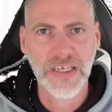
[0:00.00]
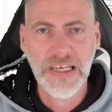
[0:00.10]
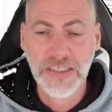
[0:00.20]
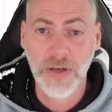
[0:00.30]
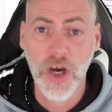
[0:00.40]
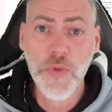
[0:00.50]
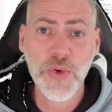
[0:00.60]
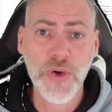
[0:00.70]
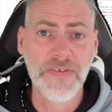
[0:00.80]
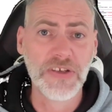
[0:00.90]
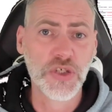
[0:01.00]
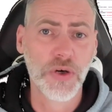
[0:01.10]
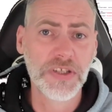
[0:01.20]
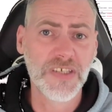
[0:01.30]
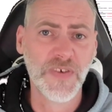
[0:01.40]
So I hope you have enjoyed
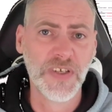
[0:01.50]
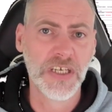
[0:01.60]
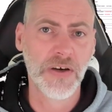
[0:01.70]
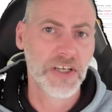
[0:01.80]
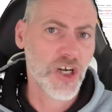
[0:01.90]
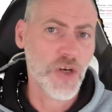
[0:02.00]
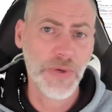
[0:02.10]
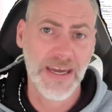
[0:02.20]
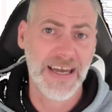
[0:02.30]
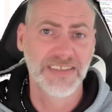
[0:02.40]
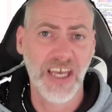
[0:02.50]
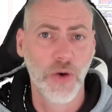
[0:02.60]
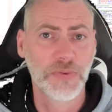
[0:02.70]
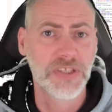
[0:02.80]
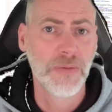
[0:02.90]
this video and I hope it has
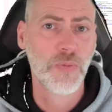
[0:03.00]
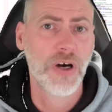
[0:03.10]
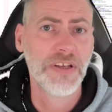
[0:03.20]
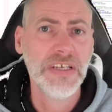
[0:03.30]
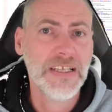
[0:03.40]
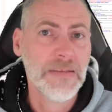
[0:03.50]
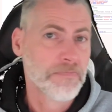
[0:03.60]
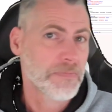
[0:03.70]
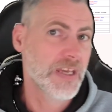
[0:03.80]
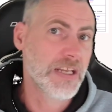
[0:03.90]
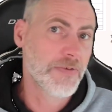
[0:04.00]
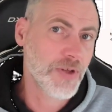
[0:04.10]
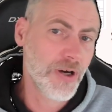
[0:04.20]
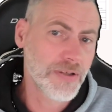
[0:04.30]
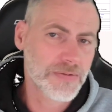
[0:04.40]
helped someone. And if
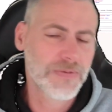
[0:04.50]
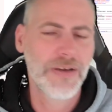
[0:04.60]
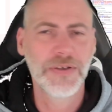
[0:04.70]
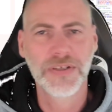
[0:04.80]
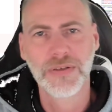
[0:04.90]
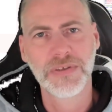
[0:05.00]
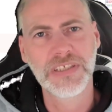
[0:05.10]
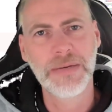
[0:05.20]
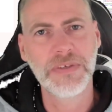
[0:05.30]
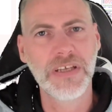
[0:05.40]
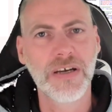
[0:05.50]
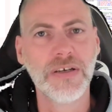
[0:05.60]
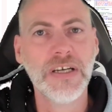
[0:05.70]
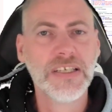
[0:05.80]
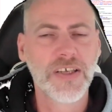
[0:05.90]
not, well, you can always let me know.
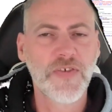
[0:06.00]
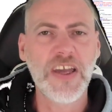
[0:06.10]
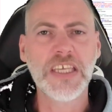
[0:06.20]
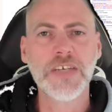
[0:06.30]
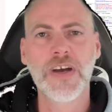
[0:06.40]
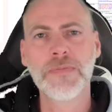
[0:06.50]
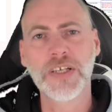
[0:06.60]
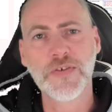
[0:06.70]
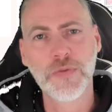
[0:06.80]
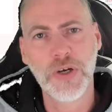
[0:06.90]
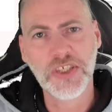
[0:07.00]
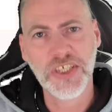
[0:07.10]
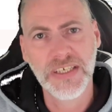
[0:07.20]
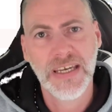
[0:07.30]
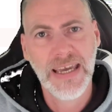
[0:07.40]
So thank you very much for
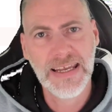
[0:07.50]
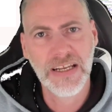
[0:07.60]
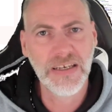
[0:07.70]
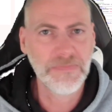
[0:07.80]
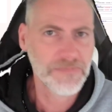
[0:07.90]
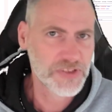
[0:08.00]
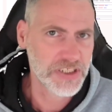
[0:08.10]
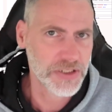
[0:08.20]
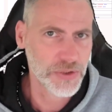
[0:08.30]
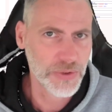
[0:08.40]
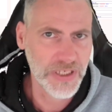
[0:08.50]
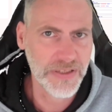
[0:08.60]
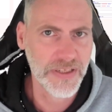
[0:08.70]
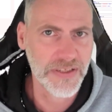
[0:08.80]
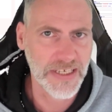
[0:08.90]
watching and I'll see you in
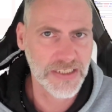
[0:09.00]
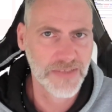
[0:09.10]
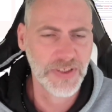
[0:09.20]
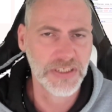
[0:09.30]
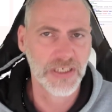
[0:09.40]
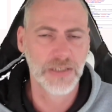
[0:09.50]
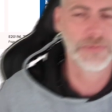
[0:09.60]
the next video.